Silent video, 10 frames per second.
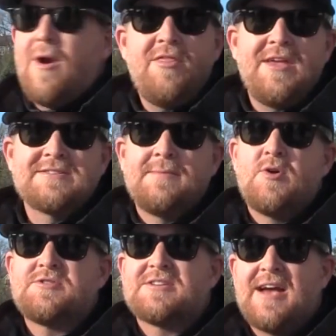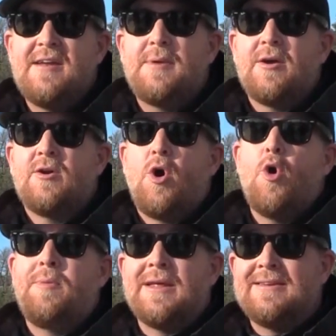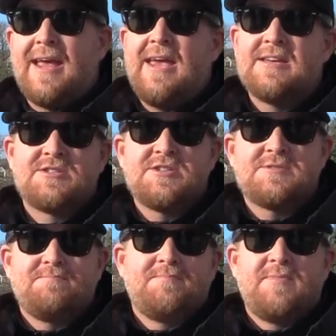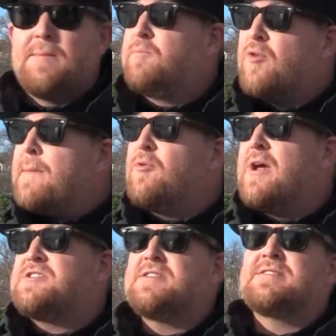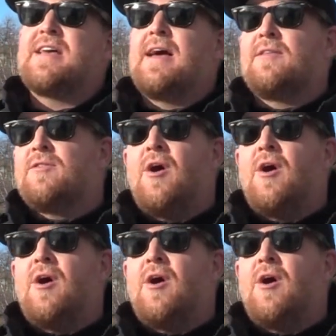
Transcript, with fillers: One of the things I'm most excited about opening day is just the preparations that